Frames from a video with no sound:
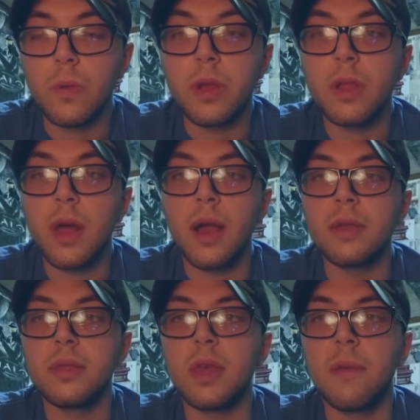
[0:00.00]
realize
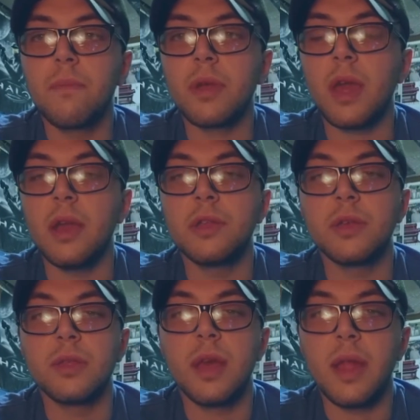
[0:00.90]
the
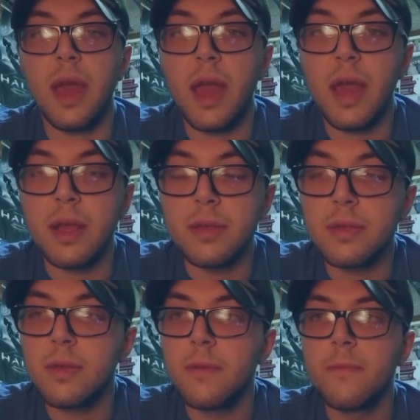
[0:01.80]
implications that has.
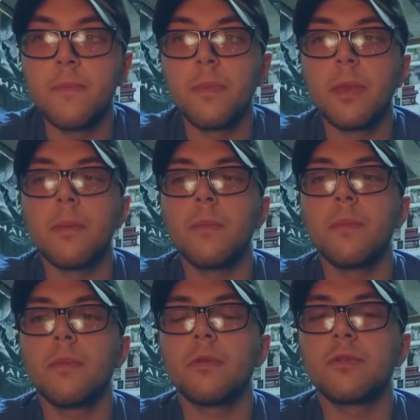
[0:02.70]

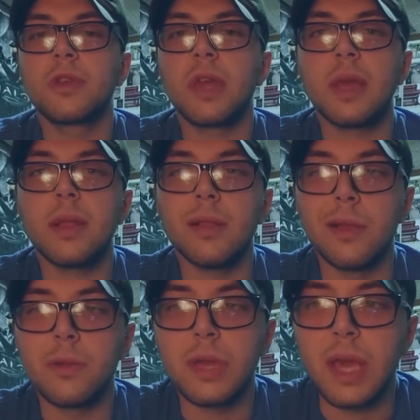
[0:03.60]
There's
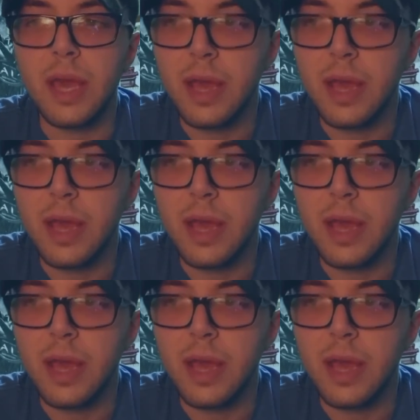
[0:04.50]
little